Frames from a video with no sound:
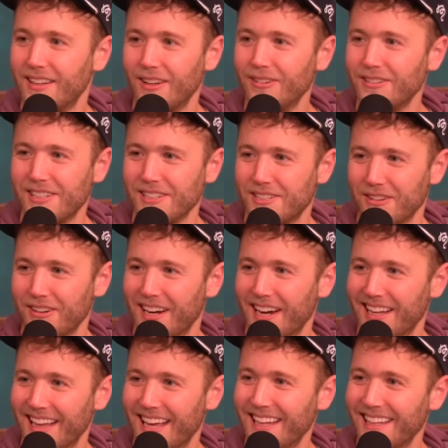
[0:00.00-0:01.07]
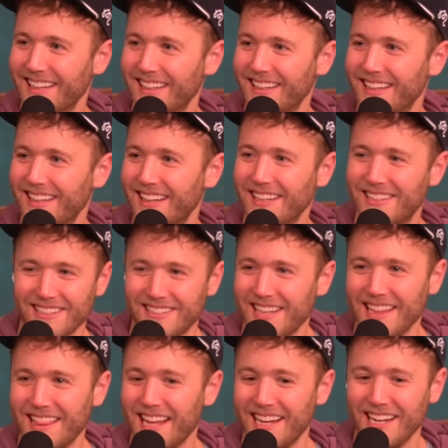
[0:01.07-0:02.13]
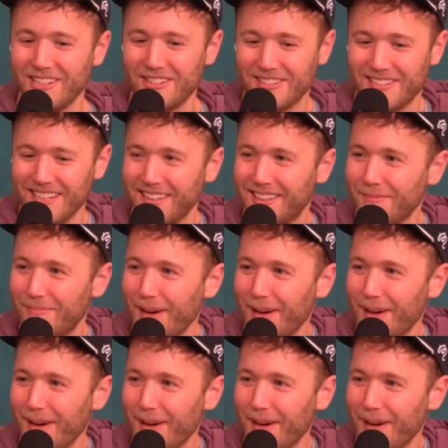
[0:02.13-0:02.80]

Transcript: No one's disagreeing on that. Uh, it's just I, not I, that I, interesting to